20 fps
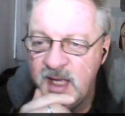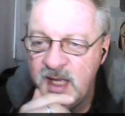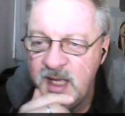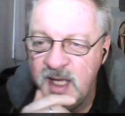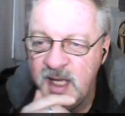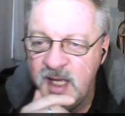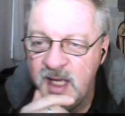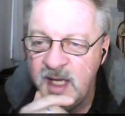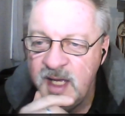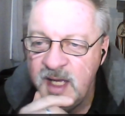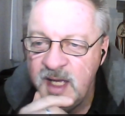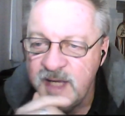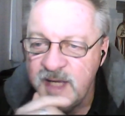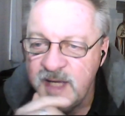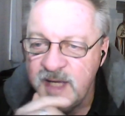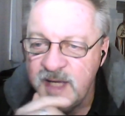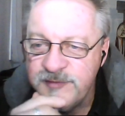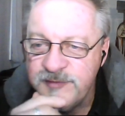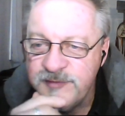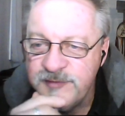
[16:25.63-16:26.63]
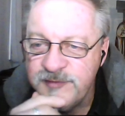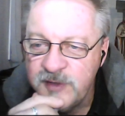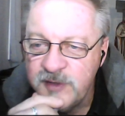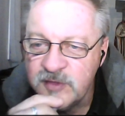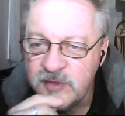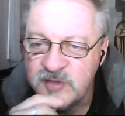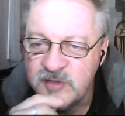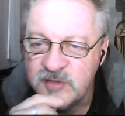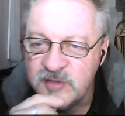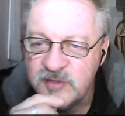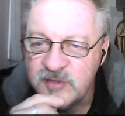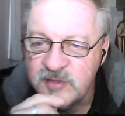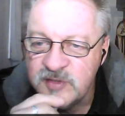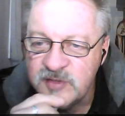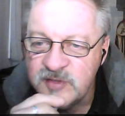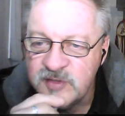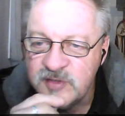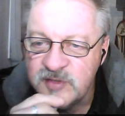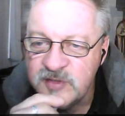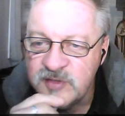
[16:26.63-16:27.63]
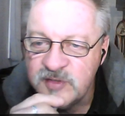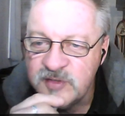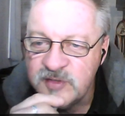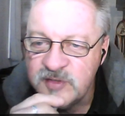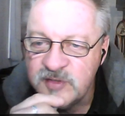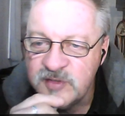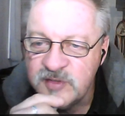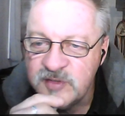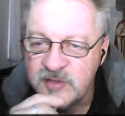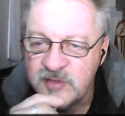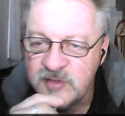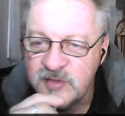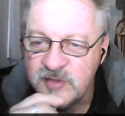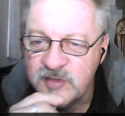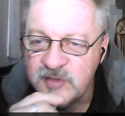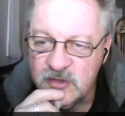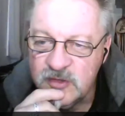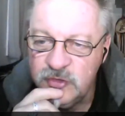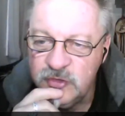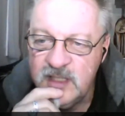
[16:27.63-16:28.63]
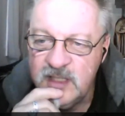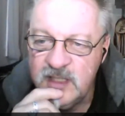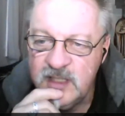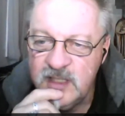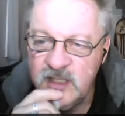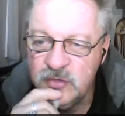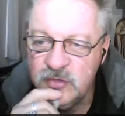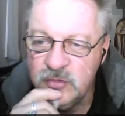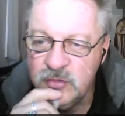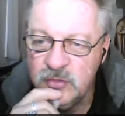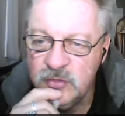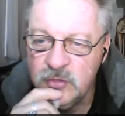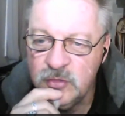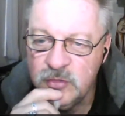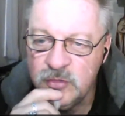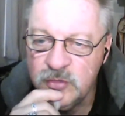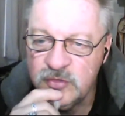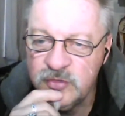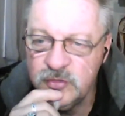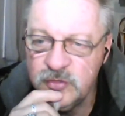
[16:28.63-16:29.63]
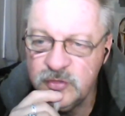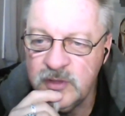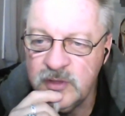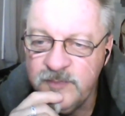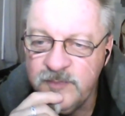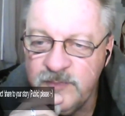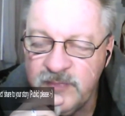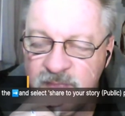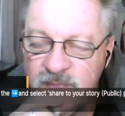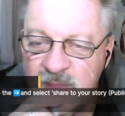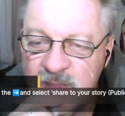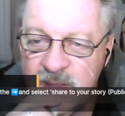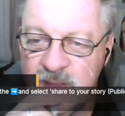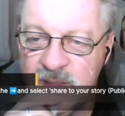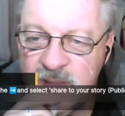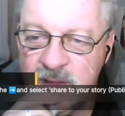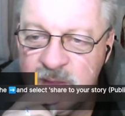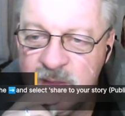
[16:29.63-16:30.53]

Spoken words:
hey, folks, tap the arrow and select share to your story.